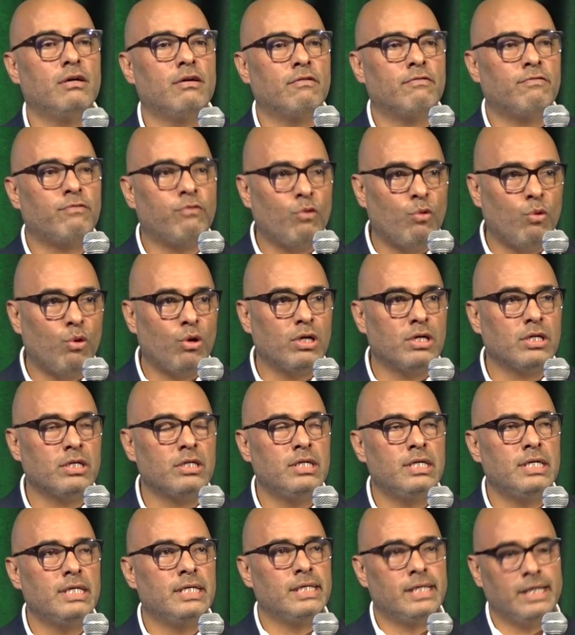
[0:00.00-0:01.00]
for
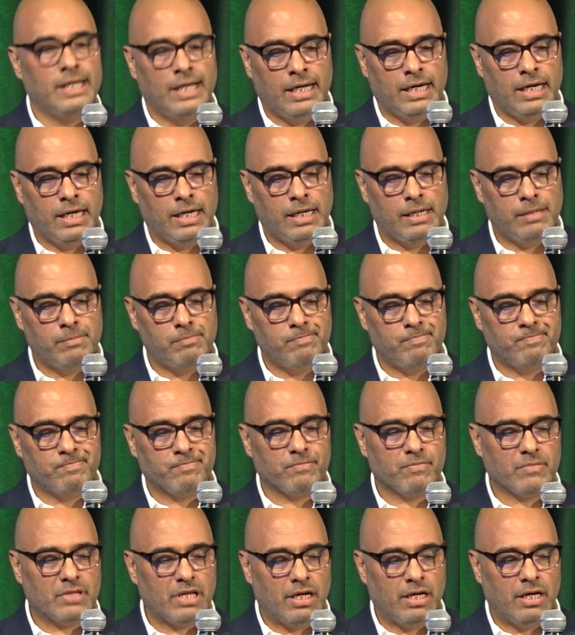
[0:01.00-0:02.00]

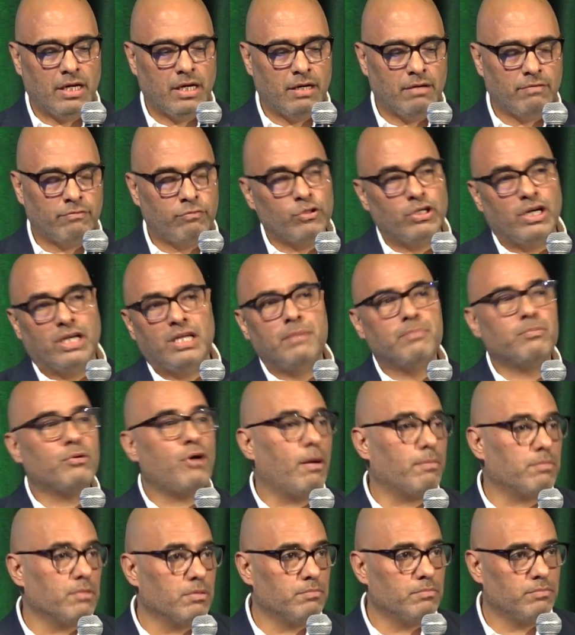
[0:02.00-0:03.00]
any
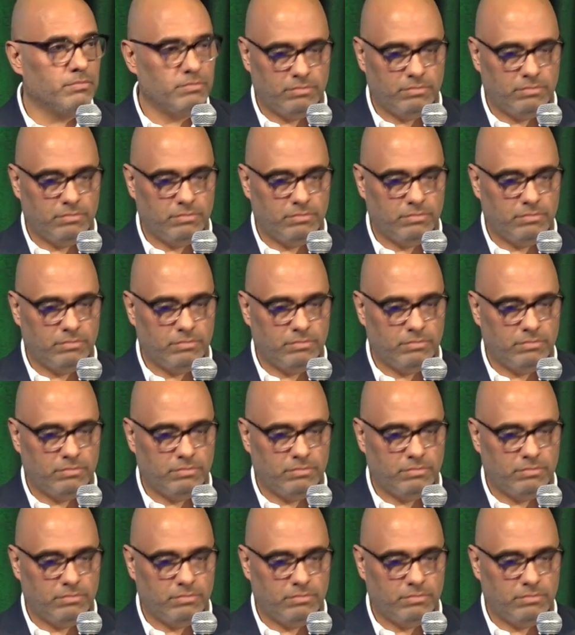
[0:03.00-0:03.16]
problem.